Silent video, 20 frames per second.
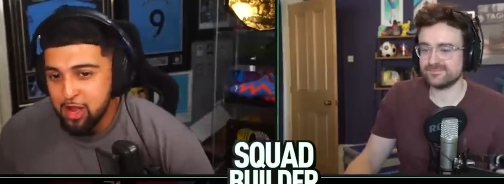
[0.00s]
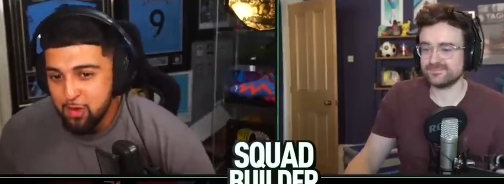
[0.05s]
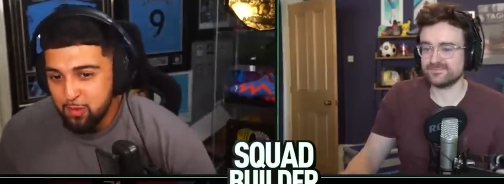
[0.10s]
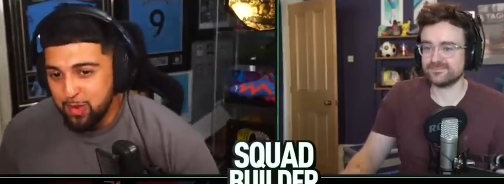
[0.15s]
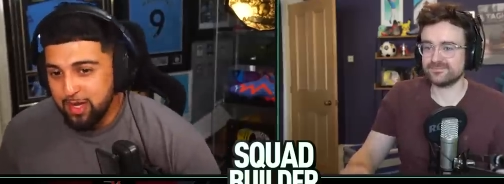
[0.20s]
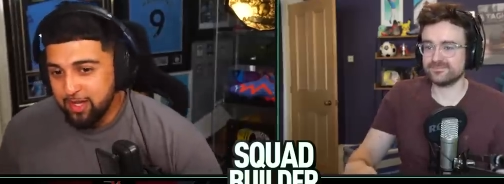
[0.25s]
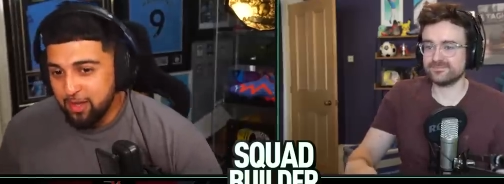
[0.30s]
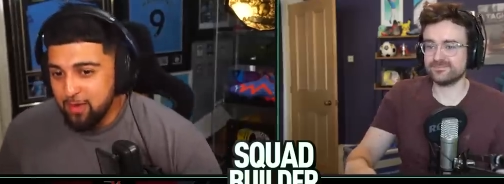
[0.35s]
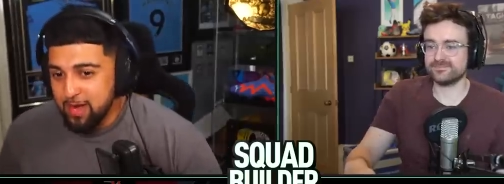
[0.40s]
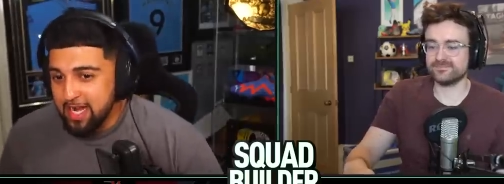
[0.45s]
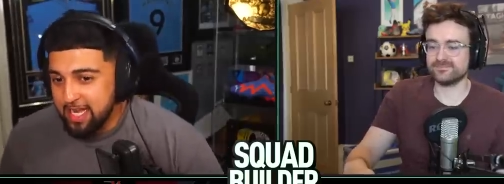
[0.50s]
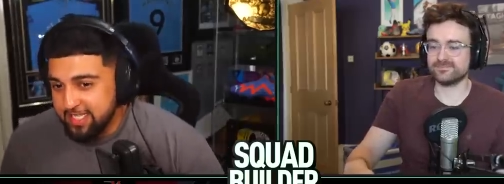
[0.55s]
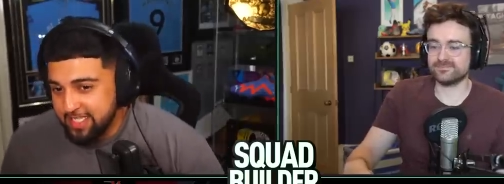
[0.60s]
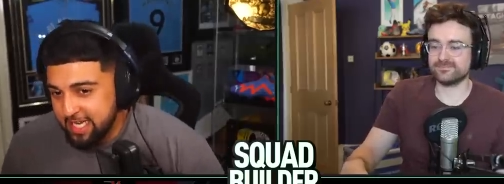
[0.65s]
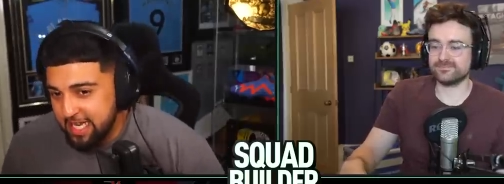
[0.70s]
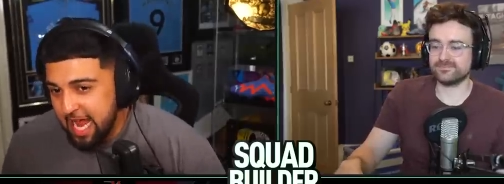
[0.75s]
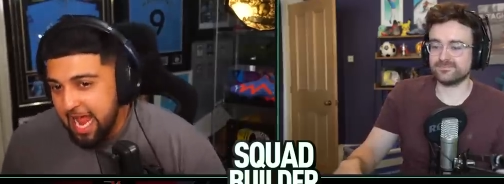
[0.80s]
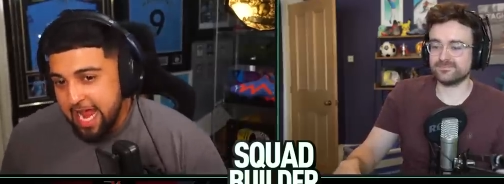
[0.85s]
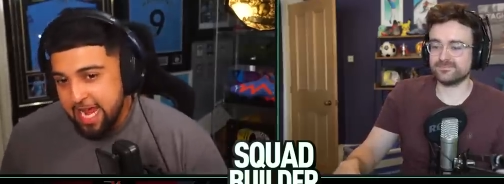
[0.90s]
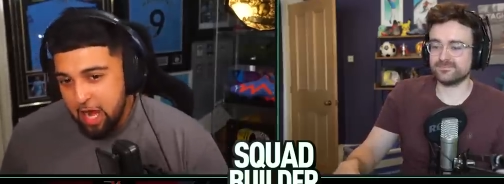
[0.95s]
Speaker 1: we're doing it
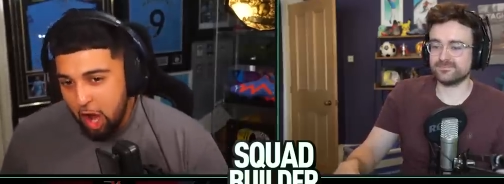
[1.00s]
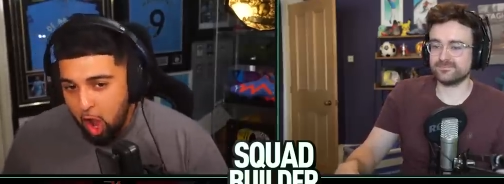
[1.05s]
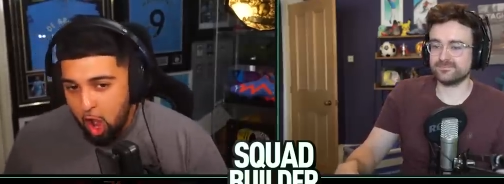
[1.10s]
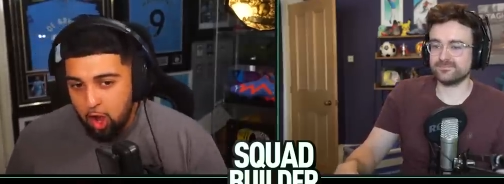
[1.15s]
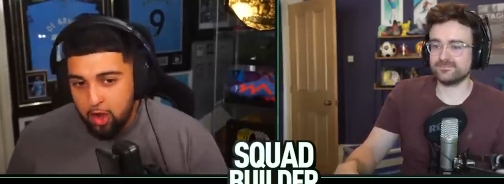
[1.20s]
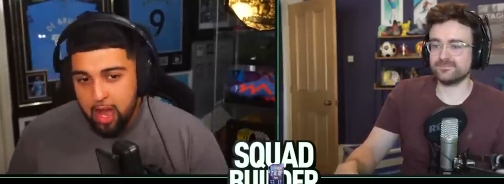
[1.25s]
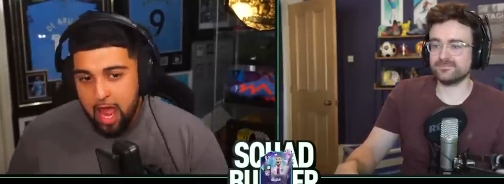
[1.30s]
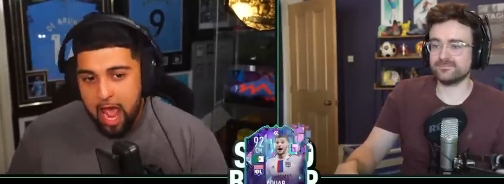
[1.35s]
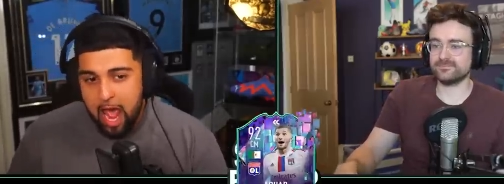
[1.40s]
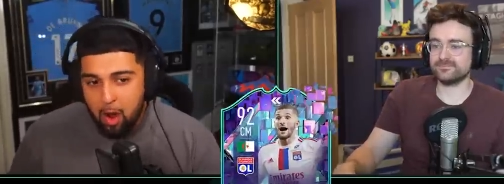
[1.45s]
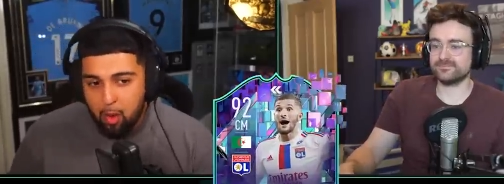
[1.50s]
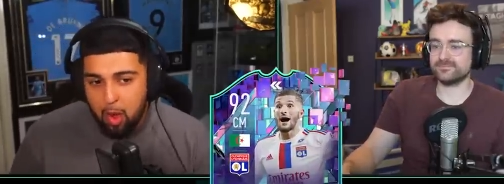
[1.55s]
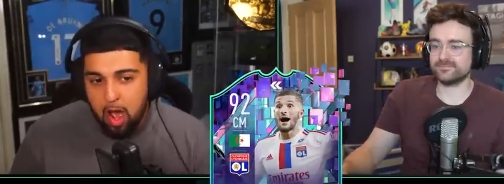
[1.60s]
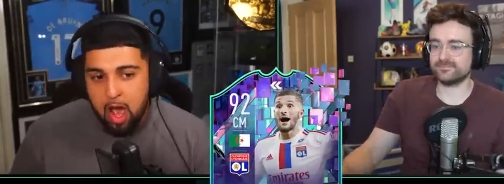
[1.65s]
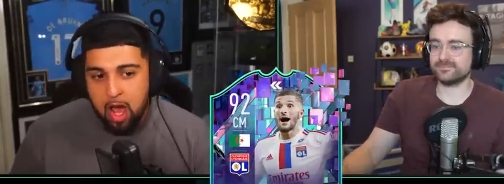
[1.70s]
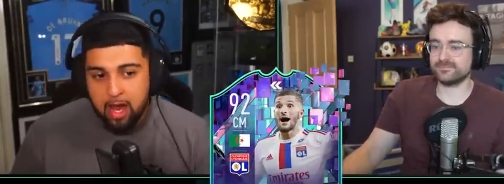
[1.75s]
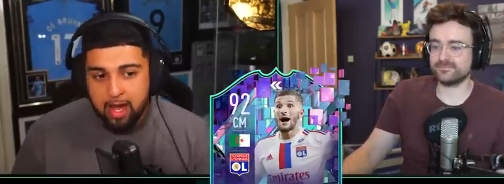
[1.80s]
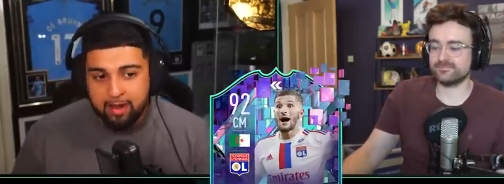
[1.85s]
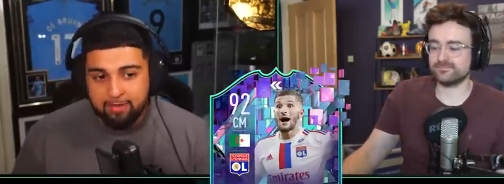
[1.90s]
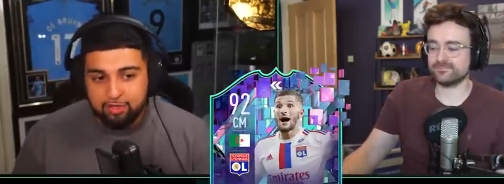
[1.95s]
today on
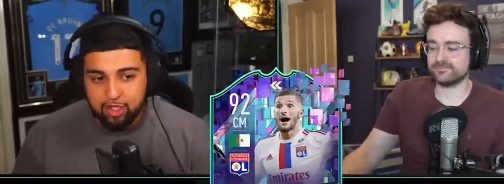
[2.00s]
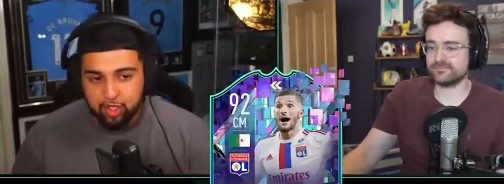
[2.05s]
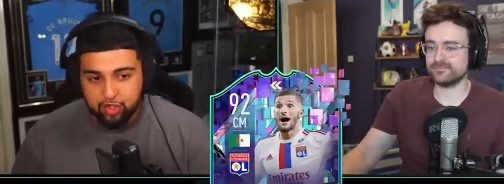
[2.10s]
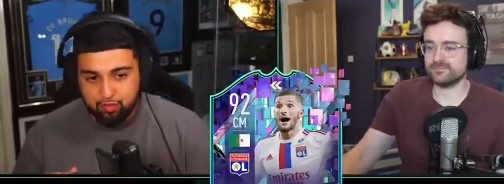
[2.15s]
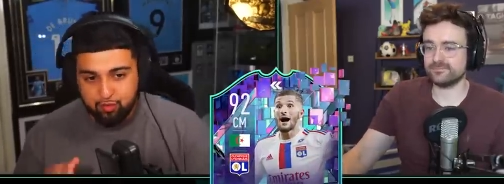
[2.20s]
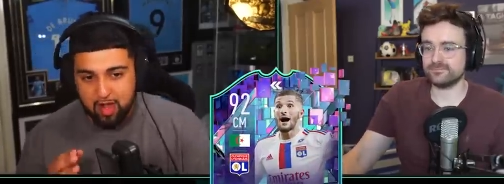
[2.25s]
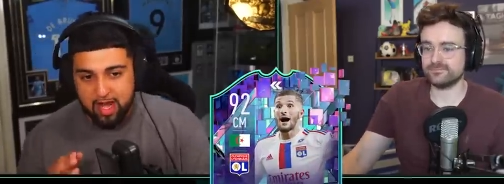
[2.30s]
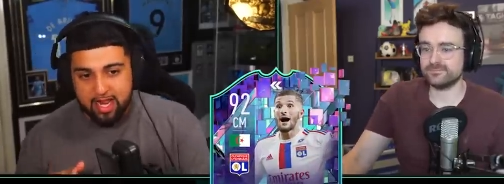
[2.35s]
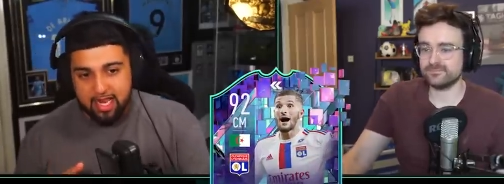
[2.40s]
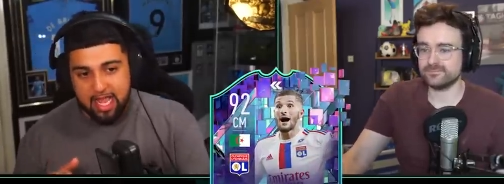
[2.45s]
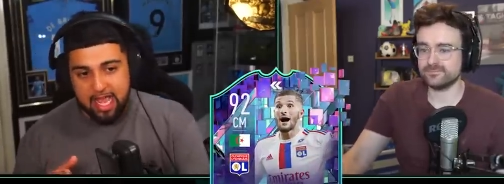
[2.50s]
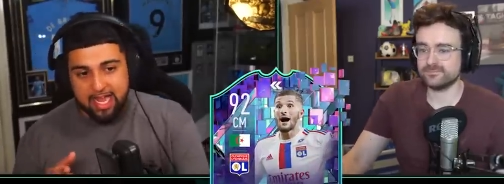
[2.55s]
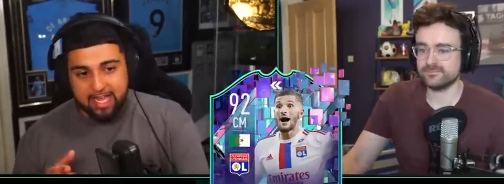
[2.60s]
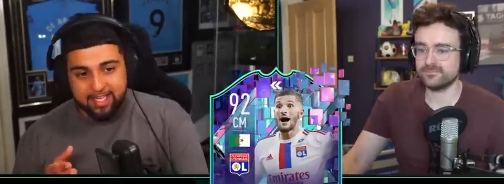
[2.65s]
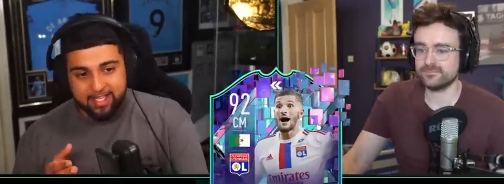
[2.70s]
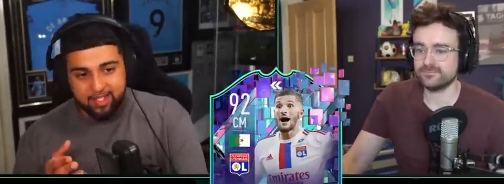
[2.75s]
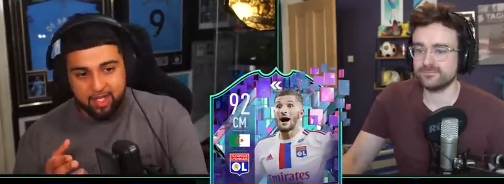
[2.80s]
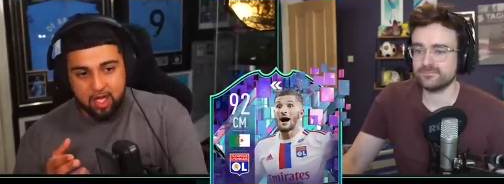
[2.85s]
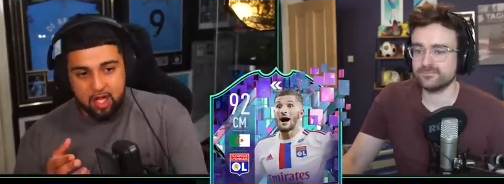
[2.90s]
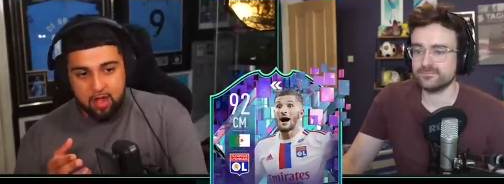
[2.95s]
Aouar, and I've just
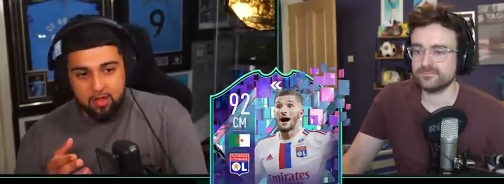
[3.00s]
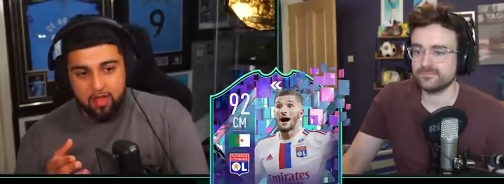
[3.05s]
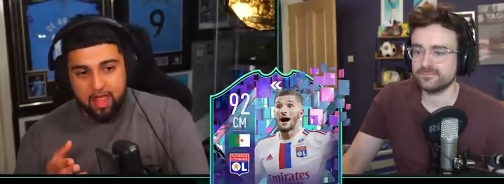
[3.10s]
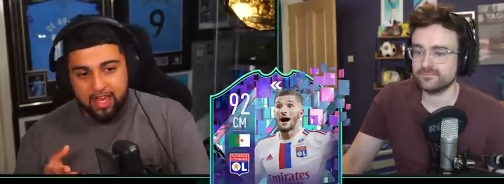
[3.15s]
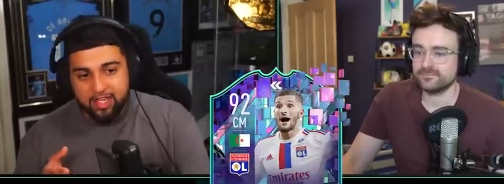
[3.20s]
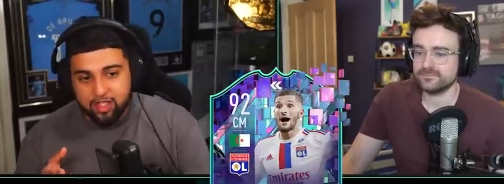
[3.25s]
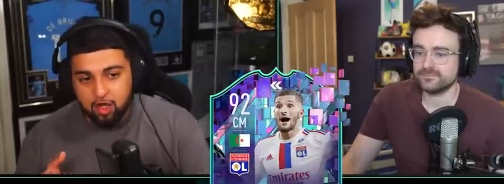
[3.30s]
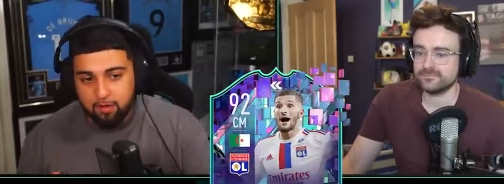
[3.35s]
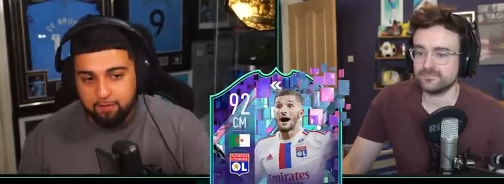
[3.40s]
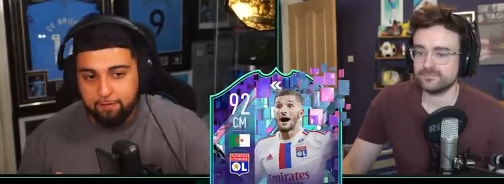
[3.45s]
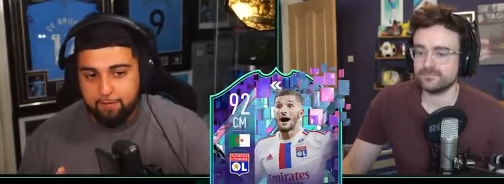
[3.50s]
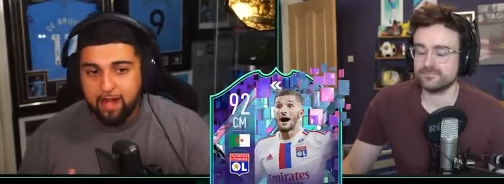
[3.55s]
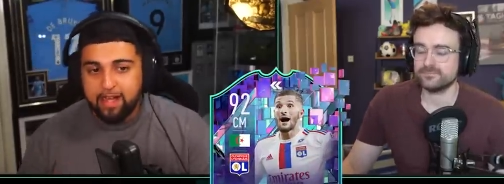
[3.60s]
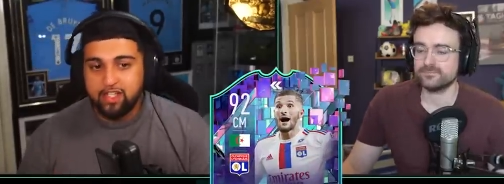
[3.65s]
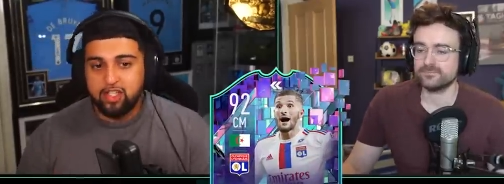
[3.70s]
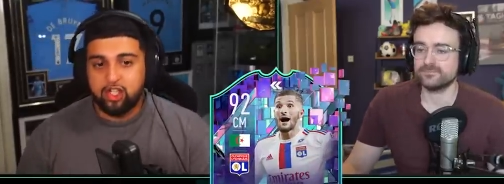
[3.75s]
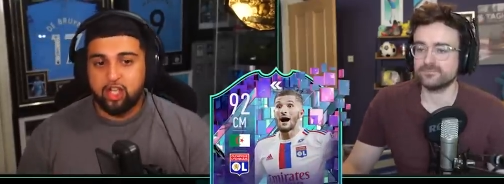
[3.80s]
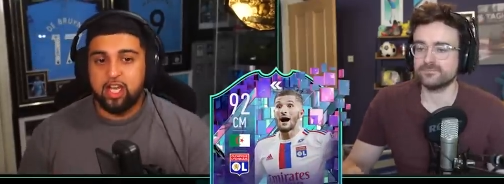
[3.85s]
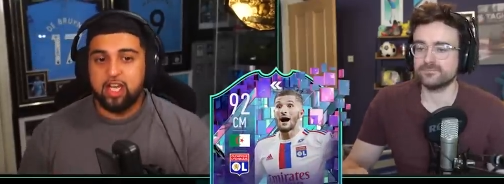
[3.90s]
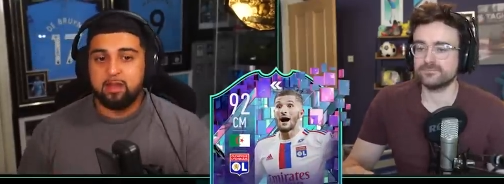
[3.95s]
realised that he's not
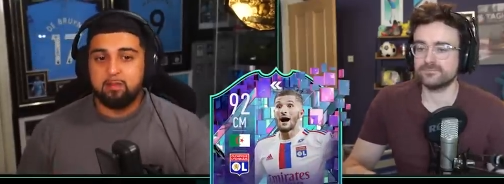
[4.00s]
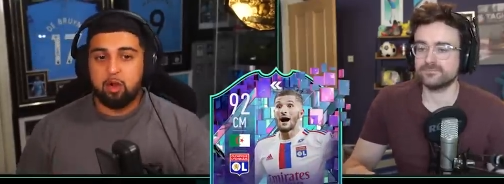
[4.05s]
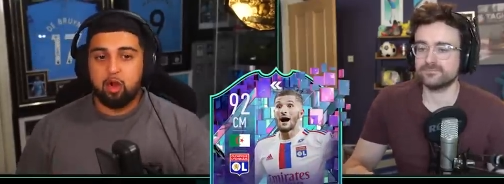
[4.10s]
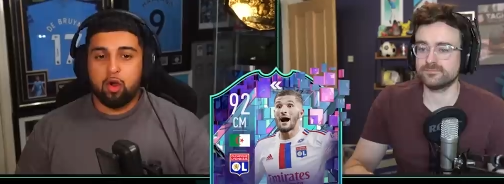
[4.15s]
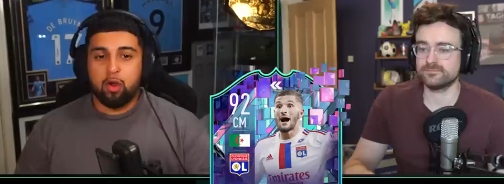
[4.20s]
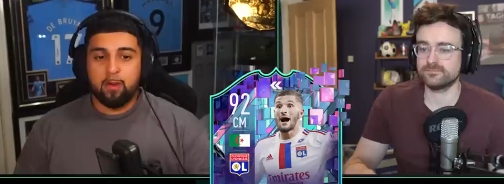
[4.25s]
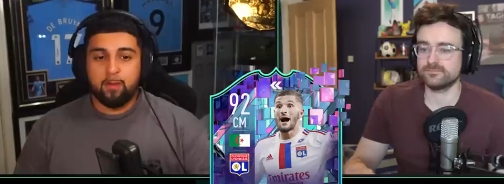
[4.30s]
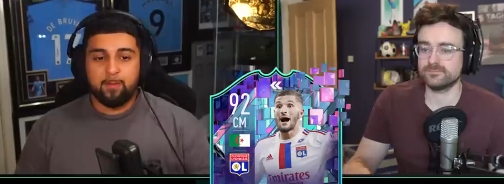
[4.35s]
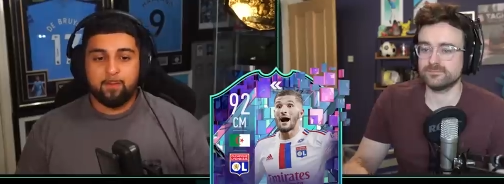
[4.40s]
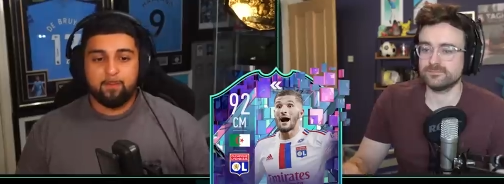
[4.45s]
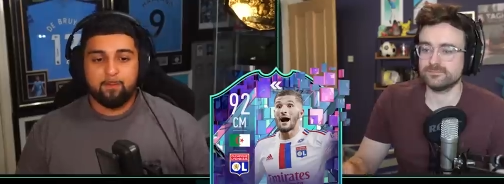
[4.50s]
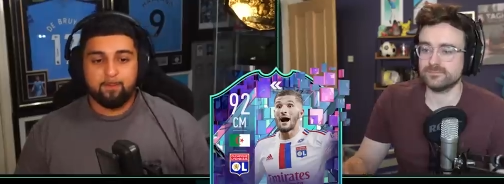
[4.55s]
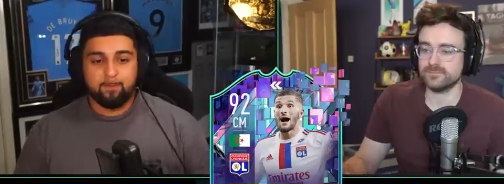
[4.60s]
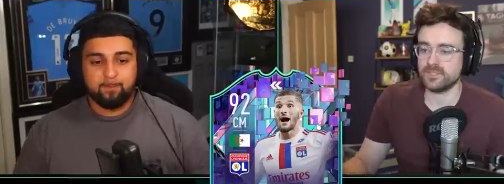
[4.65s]
French anymore. What?